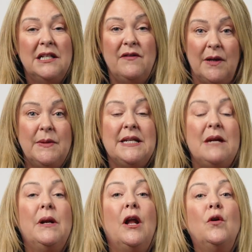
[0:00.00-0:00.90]
develop the
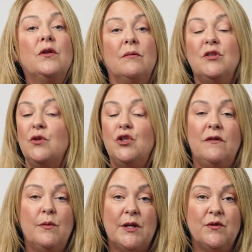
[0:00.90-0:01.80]
team below them to
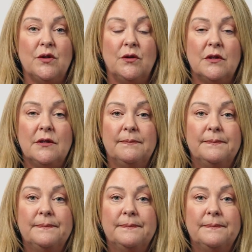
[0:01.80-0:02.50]
achieve the best results.